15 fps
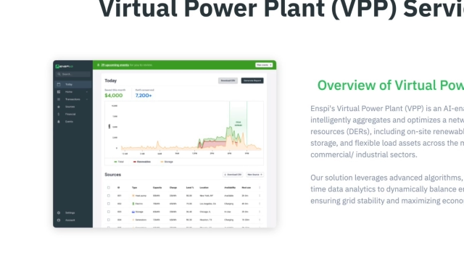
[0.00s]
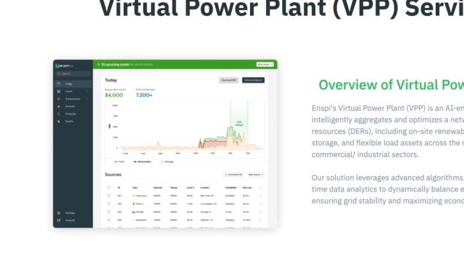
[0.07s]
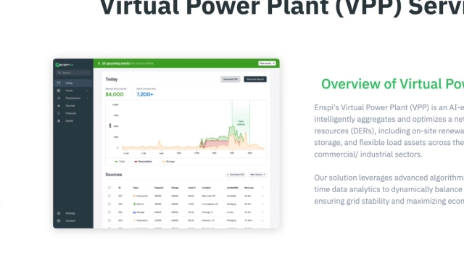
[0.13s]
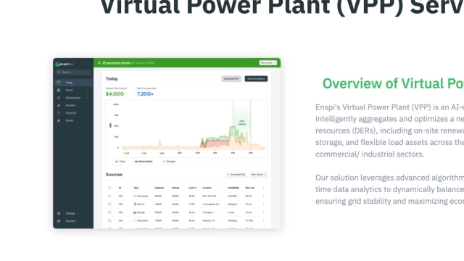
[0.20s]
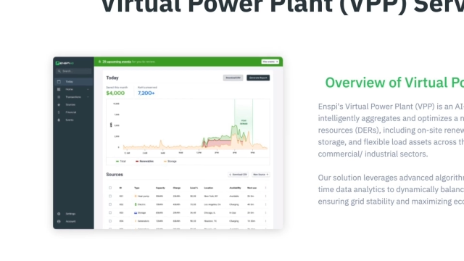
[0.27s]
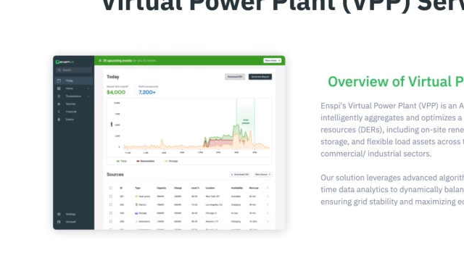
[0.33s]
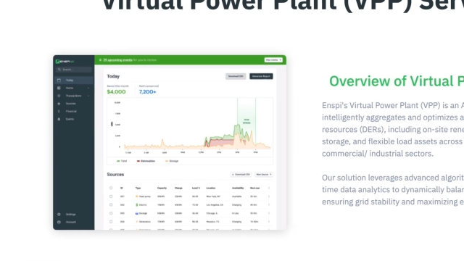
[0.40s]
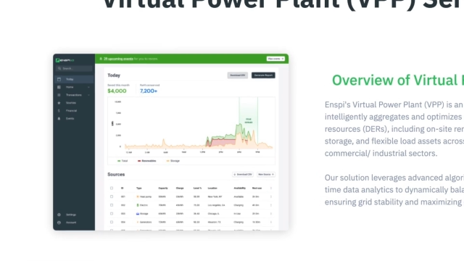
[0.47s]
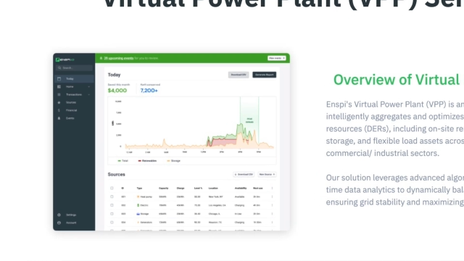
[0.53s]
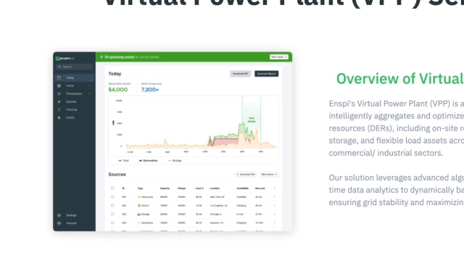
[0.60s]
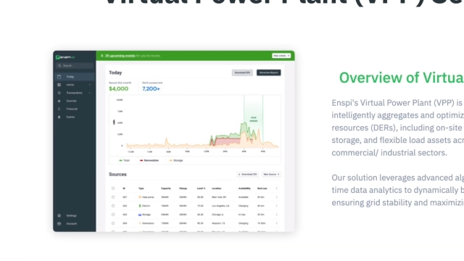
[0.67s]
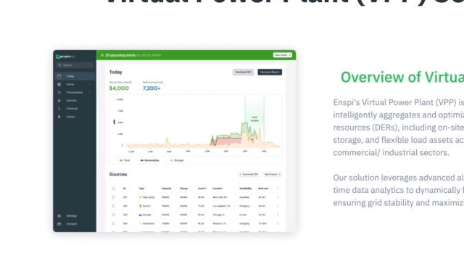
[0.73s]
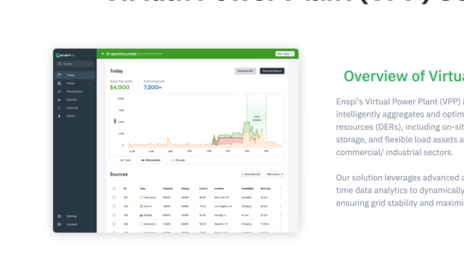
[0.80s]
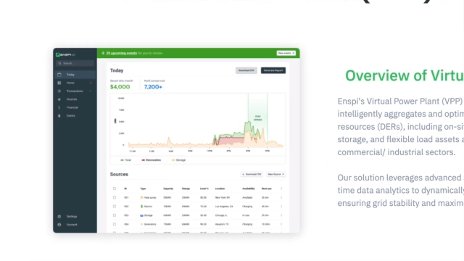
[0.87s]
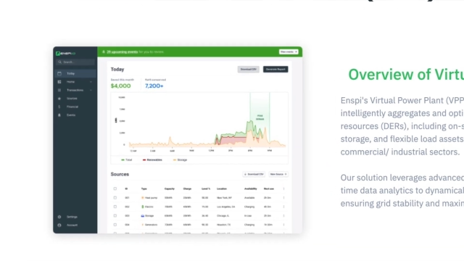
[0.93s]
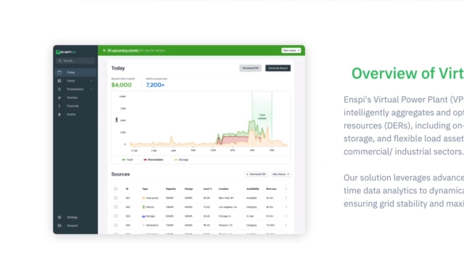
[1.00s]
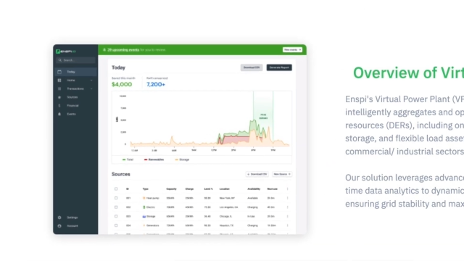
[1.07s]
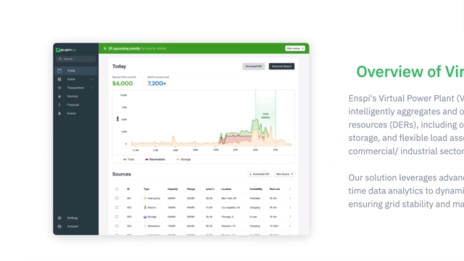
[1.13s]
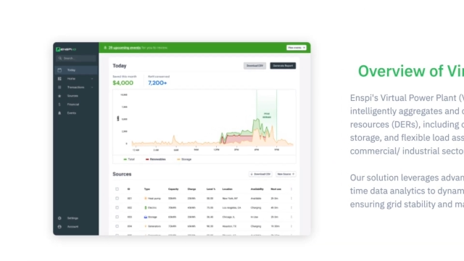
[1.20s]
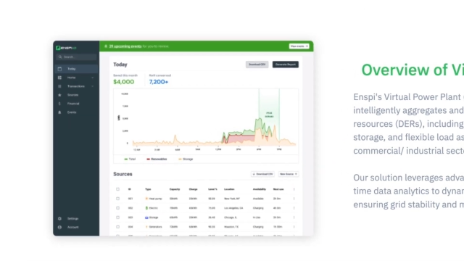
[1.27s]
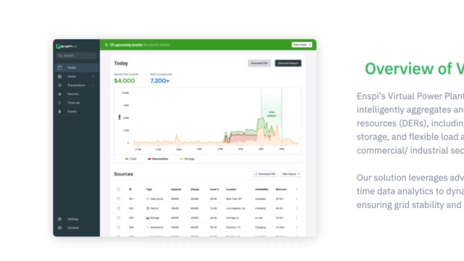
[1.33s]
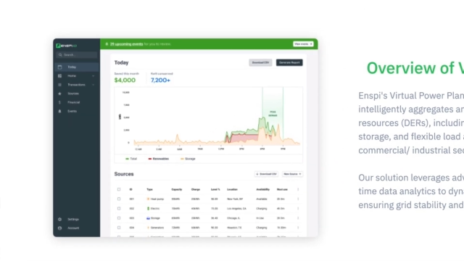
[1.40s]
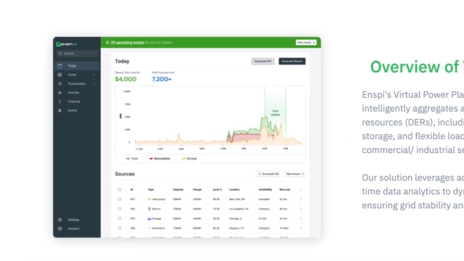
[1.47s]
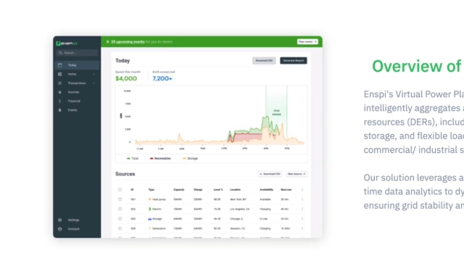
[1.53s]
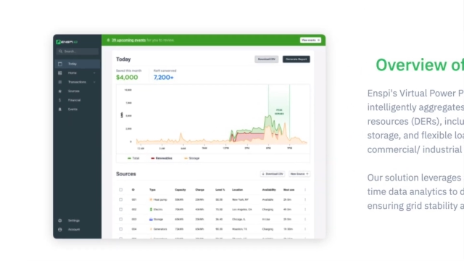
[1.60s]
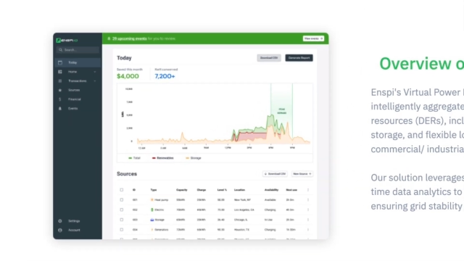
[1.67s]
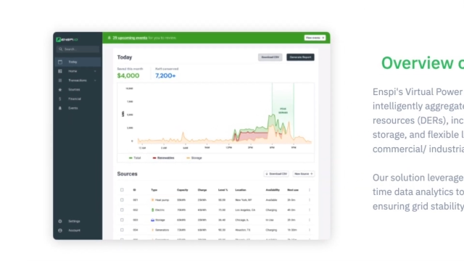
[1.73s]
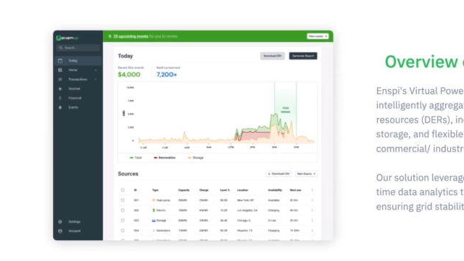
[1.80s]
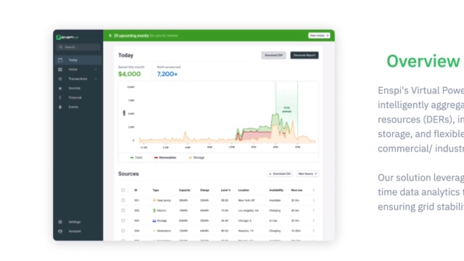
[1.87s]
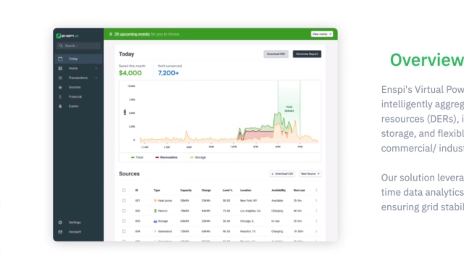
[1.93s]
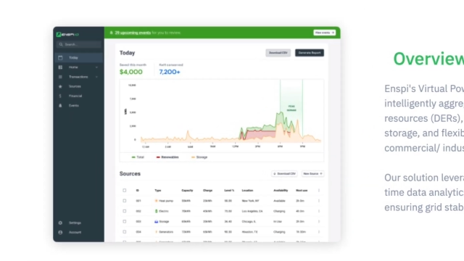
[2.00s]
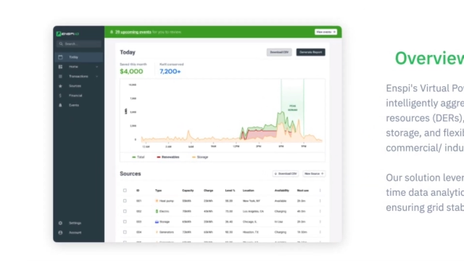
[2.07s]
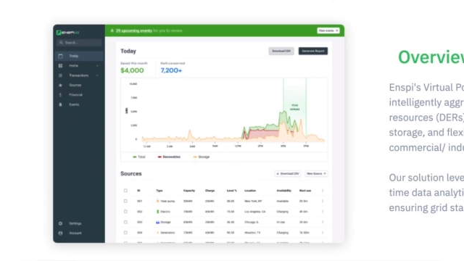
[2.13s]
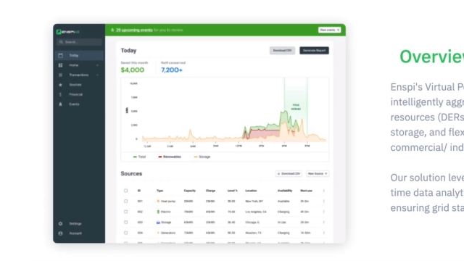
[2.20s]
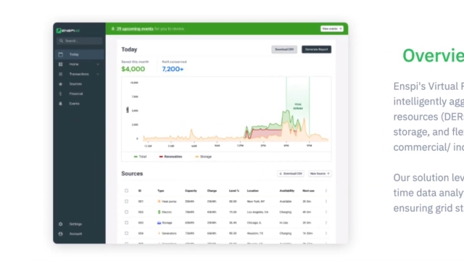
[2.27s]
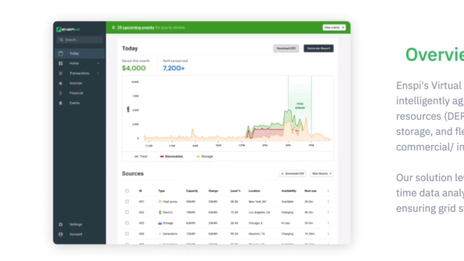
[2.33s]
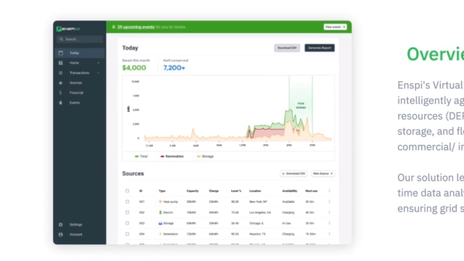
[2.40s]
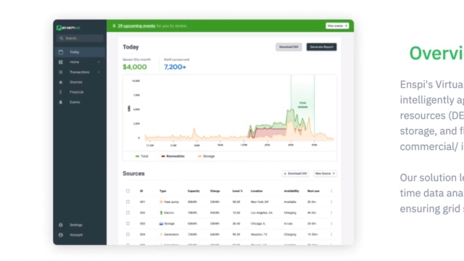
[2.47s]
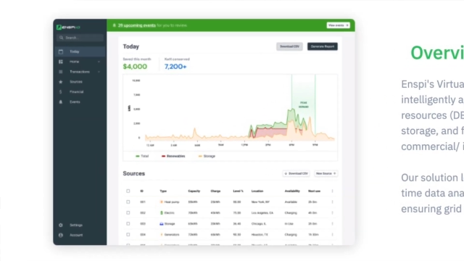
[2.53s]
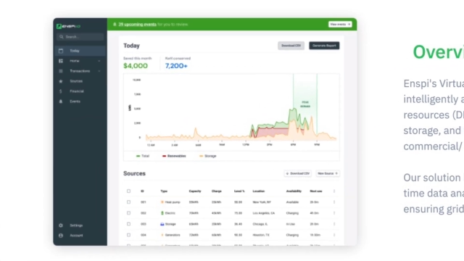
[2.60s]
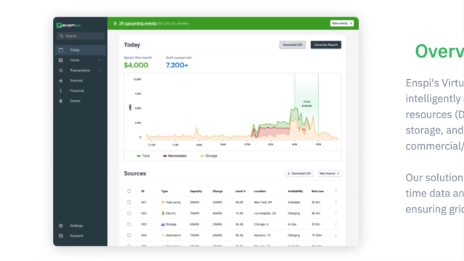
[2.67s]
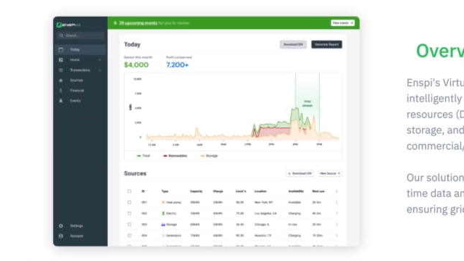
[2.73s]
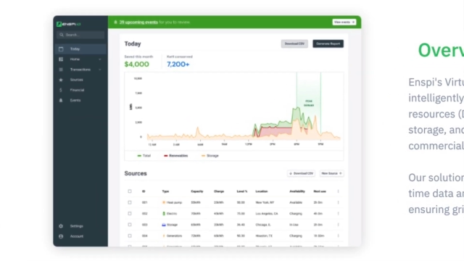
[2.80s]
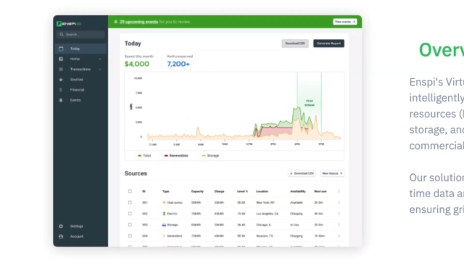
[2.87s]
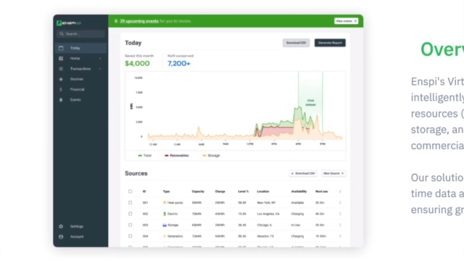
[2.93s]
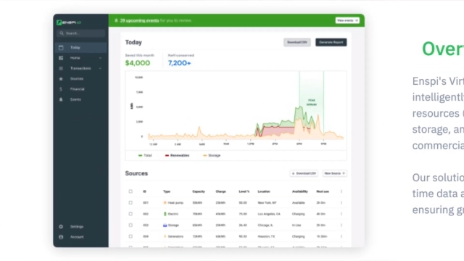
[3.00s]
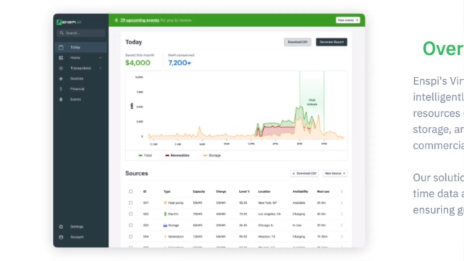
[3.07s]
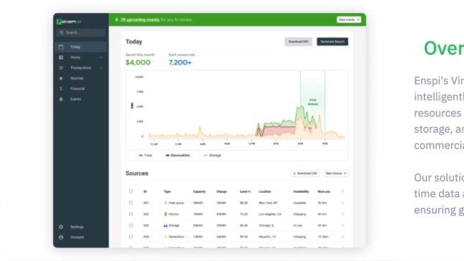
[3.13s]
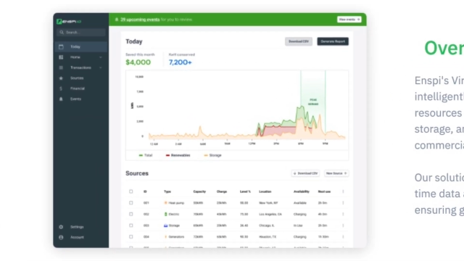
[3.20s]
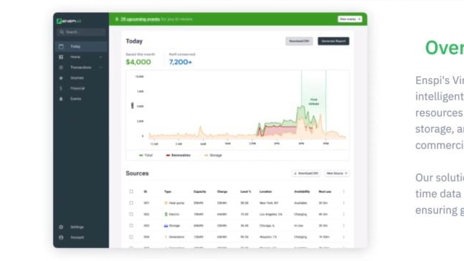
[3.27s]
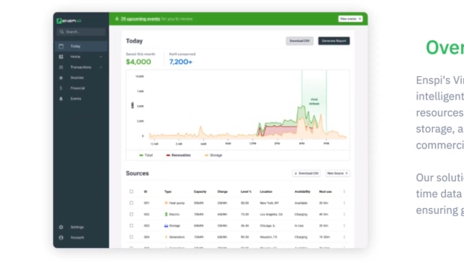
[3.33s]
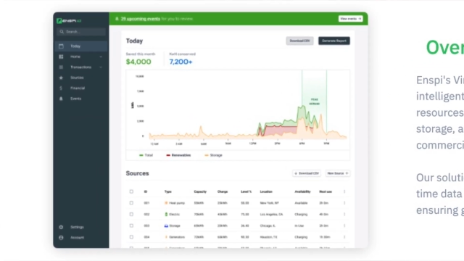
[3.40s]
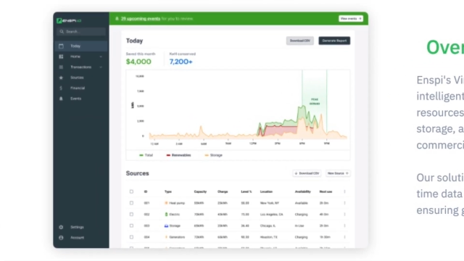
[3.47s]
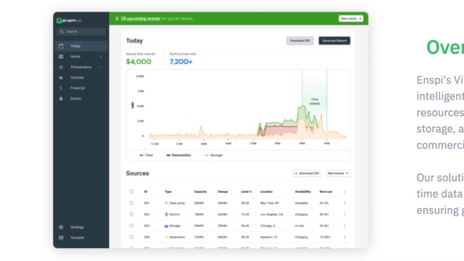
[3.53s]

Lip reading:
[unreadable: no face in view]